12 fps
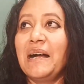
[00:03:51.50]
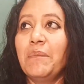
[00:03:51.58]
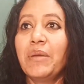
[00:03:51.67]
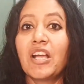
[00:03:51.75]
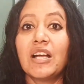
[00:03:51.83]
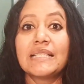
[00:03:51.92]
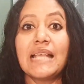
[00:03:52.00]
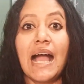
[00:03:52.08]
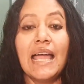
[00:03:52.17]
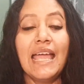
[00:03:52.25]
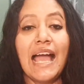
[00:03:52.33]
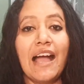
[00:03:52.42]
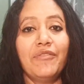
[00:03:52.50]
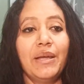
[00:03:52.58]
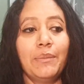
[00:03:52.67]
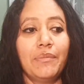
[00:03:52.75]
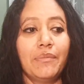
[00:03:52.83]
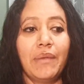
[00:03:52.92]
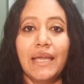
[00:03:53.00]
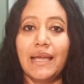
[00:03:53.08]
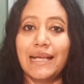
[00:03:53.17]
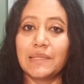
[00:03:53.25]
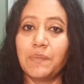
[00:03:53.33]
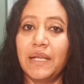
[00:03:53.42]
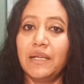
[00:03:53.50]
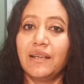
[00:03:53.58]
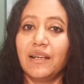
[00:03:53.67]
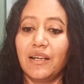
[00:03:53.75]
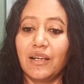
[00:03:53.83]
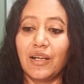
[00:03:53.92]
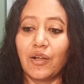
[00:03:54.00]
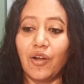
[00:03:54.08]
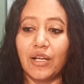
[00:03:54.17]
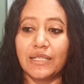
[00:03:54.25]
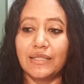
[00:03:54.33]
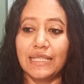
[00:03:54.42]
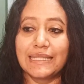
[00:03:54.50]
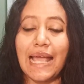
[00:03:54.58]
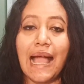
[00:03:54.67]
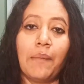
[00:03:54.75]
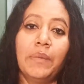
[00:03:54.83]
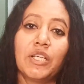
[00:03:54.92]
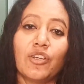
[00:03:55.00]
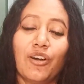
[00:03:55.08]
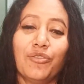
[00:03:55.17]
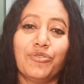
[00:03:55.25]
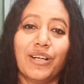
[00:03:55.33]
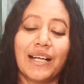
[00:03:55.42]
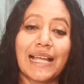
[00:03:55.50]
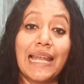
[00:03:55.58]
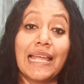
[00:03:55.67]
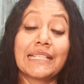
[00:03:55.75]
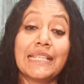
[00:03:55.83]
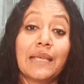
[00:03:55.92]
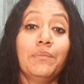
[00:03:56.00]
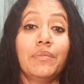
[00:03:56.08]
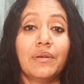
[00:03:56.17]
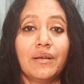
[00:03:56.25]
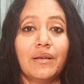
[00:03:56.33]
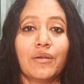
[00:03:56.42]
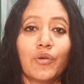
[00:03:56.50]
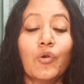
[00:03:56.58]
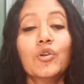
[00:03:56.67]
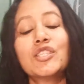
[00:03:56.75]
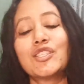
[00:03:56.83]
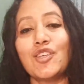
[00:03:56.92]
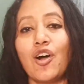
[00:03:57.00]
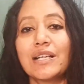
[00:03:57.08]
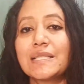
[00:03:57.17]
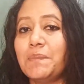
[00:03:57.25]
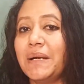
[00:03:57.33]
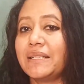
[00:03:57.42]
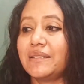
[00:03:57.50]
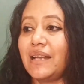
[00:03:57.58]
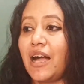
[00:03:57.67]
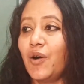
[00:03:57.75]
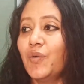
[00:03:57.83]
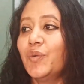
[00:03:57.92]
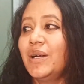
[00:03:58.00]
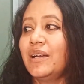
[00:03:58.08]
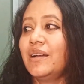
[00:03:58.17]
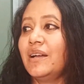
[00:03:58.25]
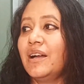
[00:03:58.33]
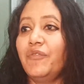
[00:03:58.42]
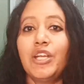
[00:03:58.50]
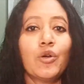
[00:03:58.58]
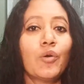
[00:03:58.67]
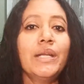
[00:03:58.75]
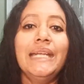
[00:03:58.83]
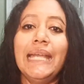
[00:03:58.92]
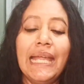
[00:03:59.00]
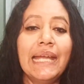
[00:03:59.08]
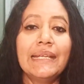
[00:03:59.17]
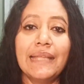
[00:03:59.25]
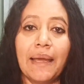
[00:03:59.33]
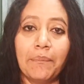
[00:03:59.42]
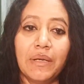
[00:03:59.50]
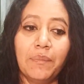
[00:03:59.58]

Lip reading: Because I have my husband got this habit of collecting good songs, but now we don't need them